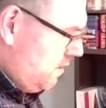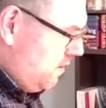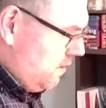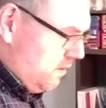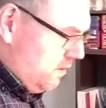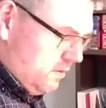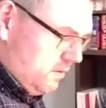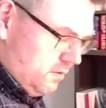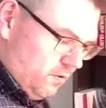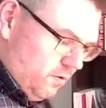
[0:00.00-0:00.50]

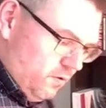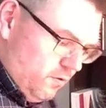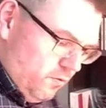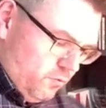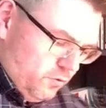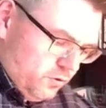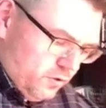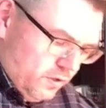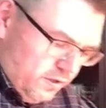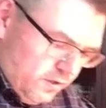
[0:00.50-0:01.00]
So
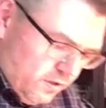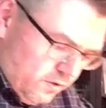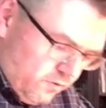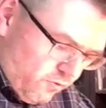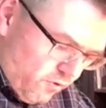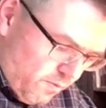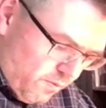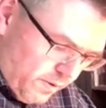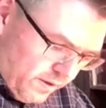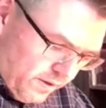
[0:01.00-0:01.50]
usually the
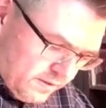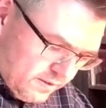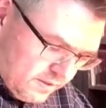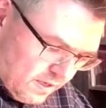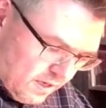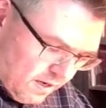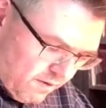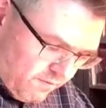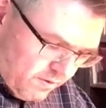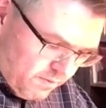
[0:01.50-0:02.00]
turbine is
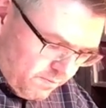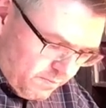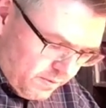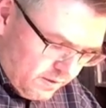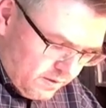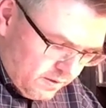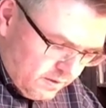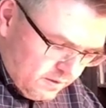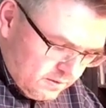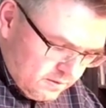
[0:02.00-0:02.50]
covered by
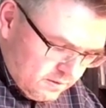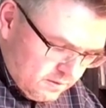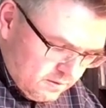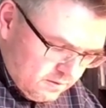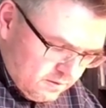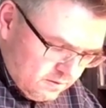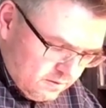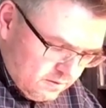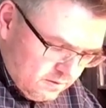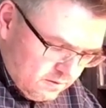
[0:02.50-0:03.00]
this.
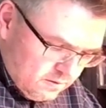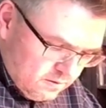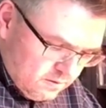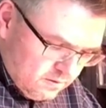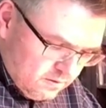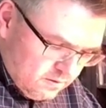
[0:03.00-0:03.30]
Yeah?